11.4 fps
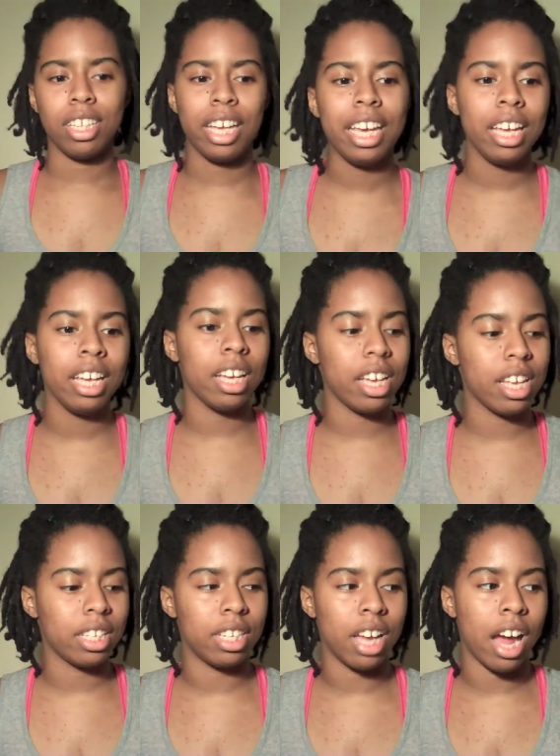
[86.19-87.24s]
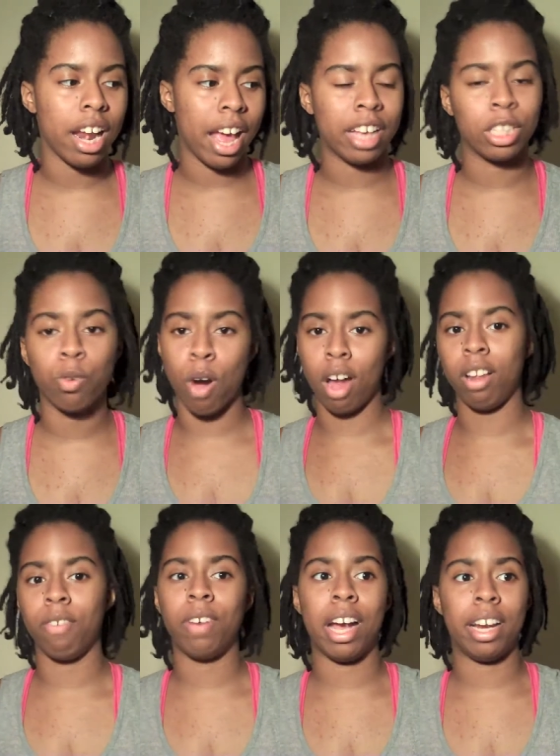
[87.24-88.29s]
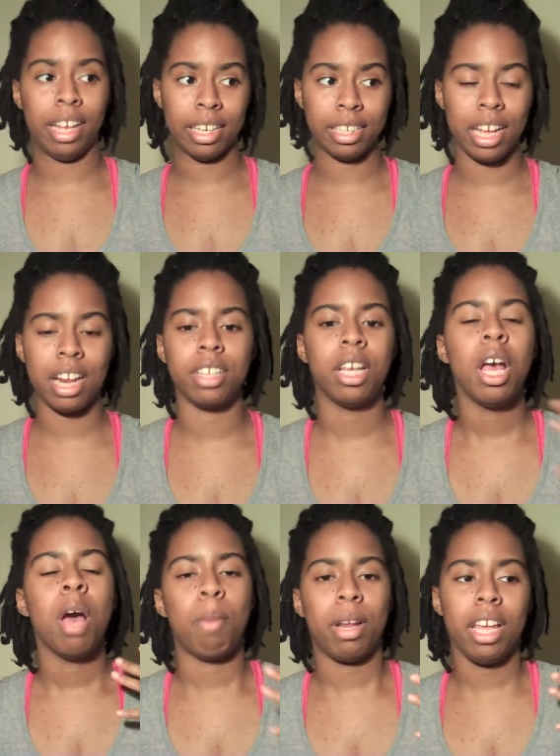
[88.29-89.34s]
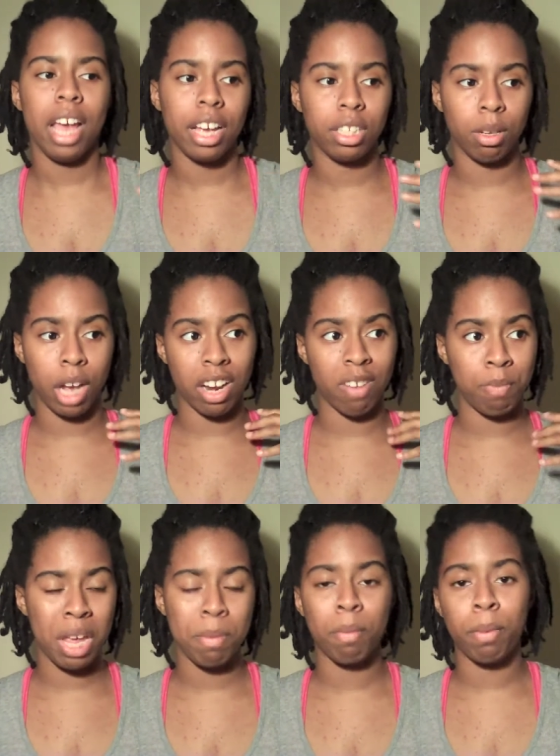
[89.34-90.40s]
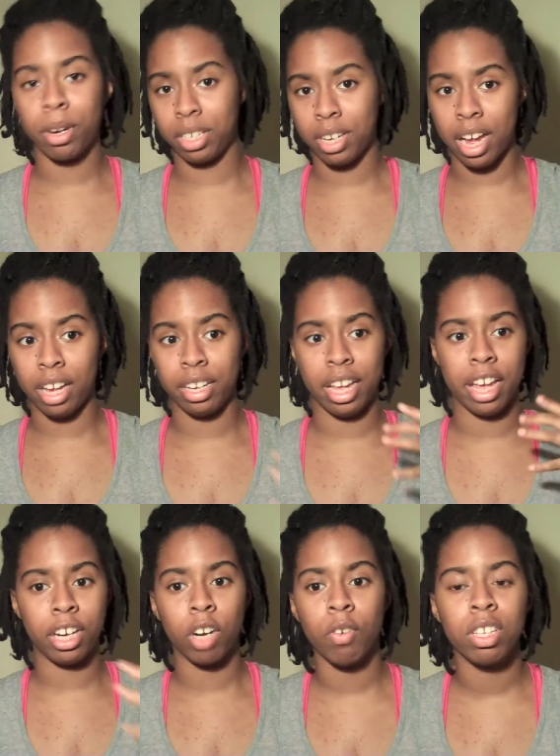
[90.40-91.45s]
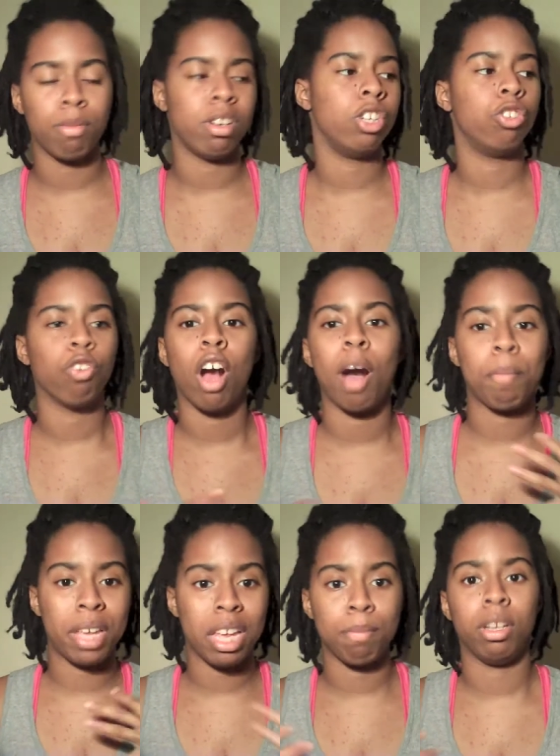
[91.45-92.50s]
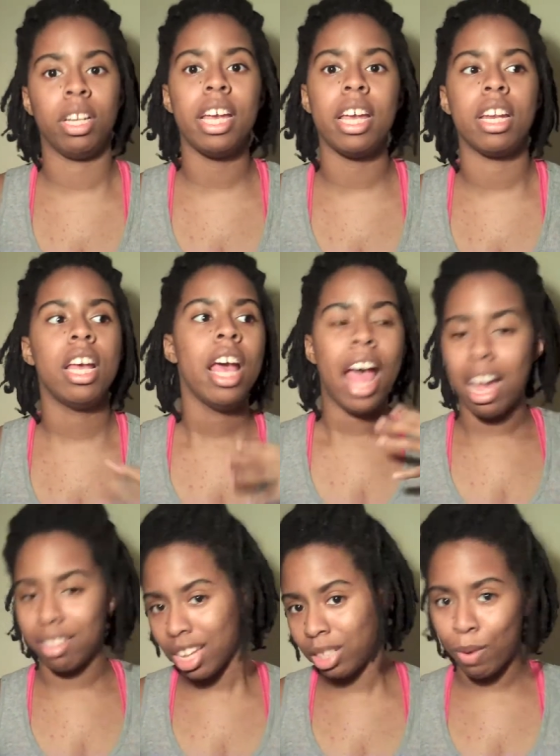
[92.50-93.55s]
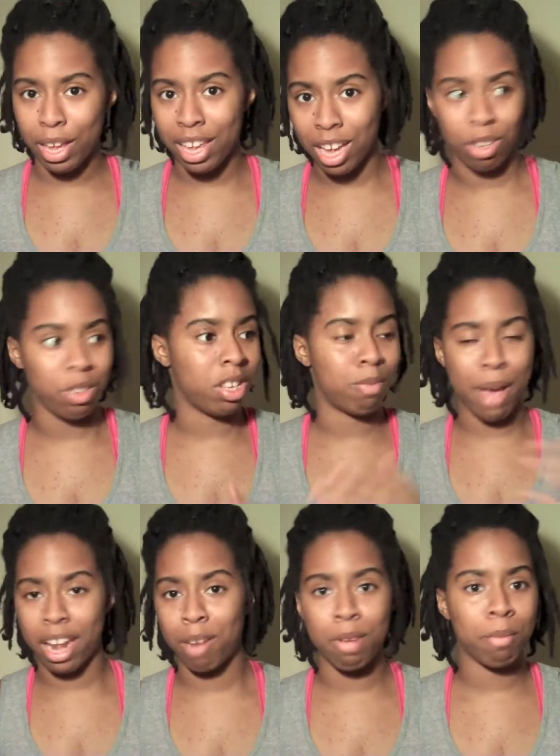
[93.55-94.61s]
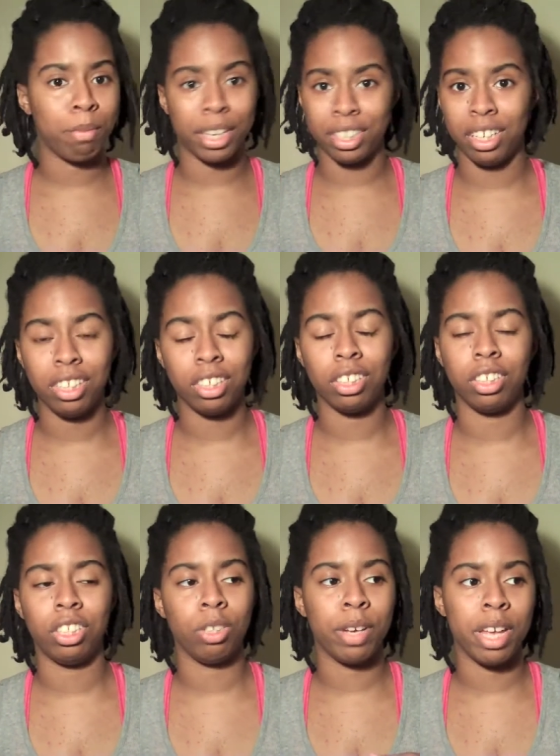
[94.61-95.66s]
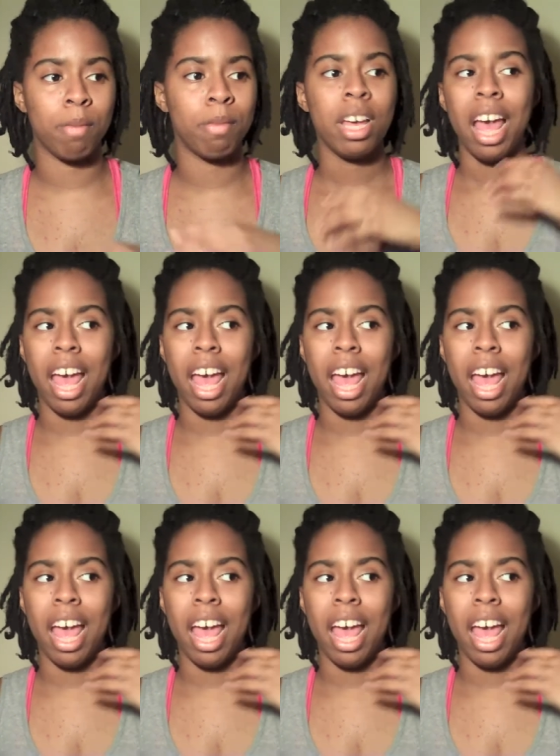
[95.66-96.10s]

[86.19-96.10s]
he is not as qualified as Stannis, but he has the kind of people personality and charisma to draw people in. And that's why he has all these bannermen pledging allegiances to him,